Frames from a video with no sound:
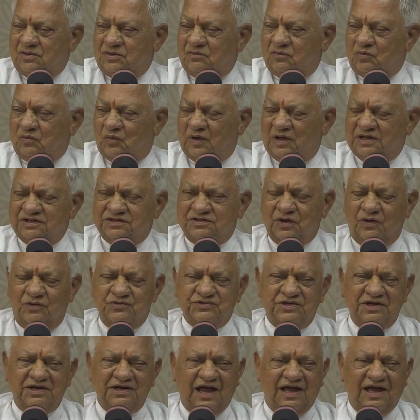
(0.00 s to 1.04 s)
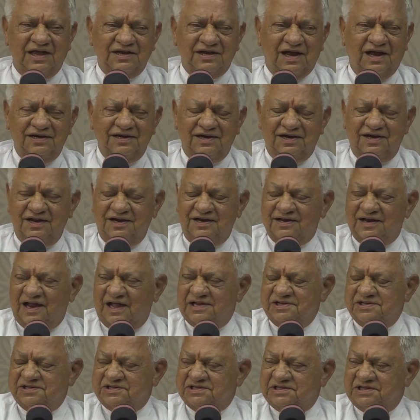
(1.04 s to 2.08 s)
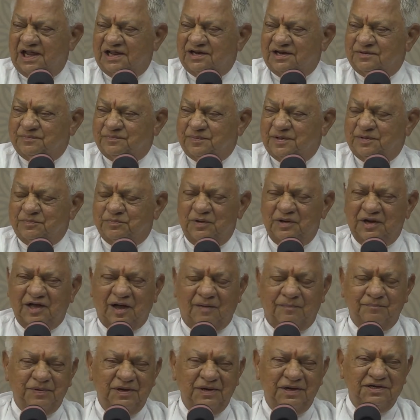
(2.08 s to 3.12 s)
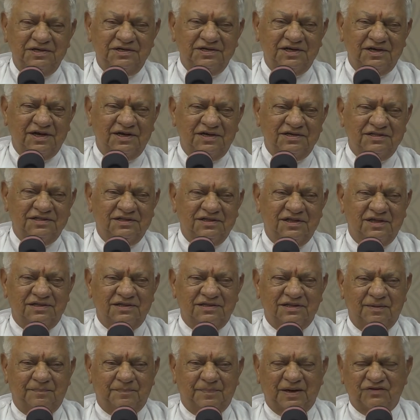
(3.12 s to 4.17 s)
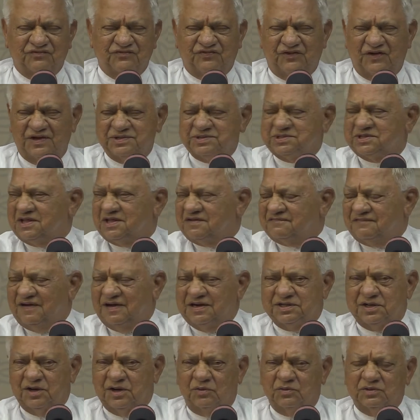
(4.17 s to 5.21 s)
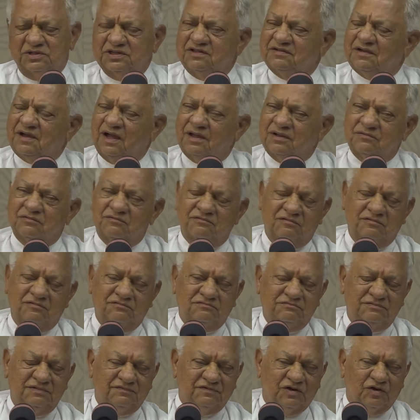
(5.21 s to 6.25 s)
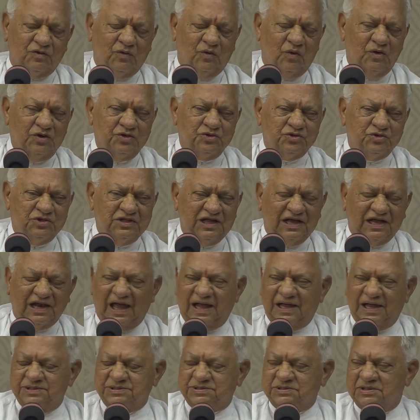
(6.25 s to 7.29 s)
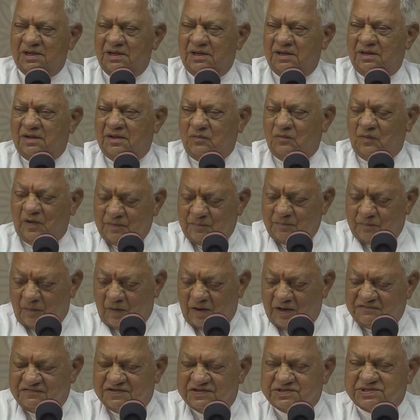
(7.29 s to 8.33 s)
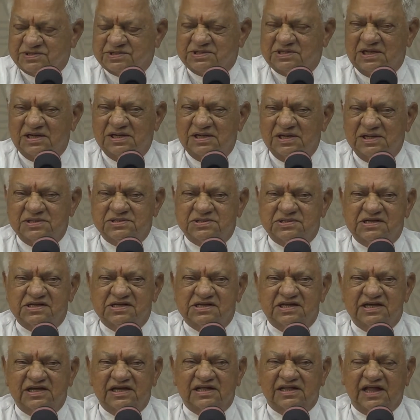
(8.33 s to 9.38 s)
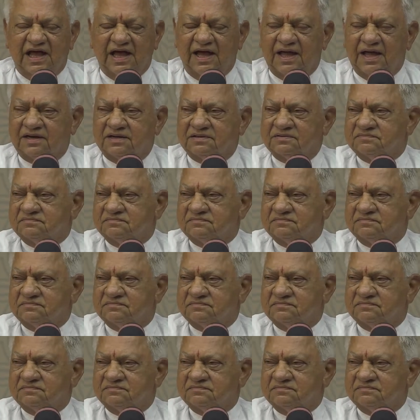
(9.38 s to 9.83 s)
1,999 people completed their breakfast. They went out. They were going to the class. One boy was still sitting there,